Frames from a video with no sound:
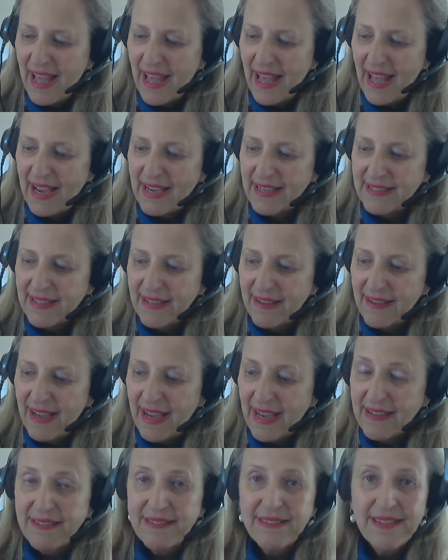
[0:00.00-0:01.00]
and at
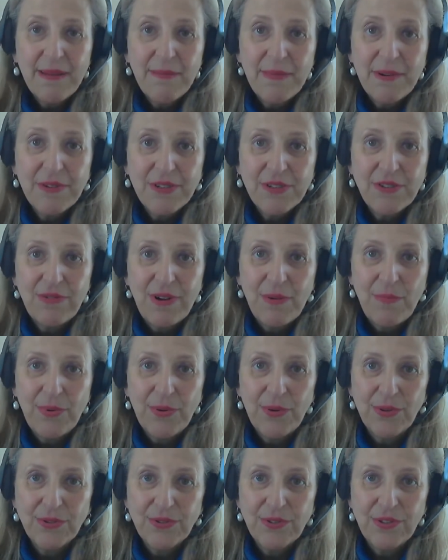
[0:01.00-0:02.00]
the time I was a
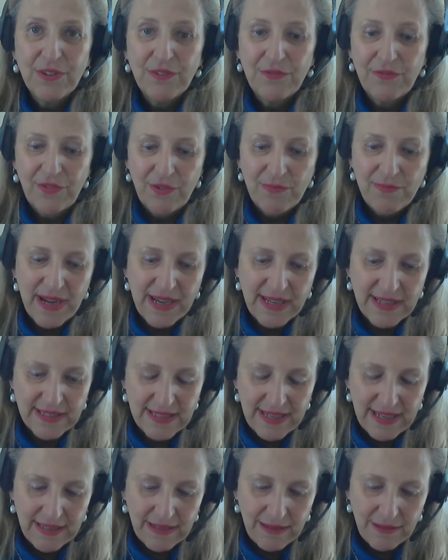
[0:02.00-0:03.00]
reporter for a
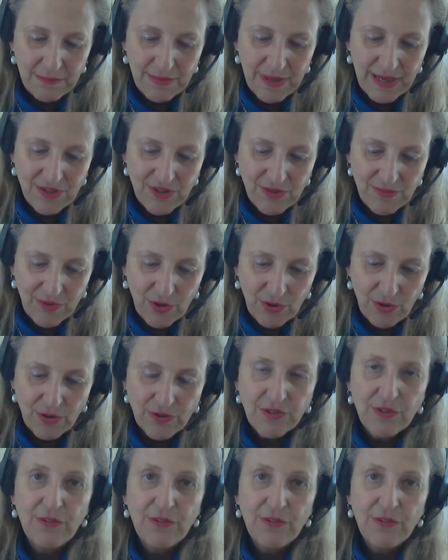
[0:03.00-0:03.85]
magazine in Belgium called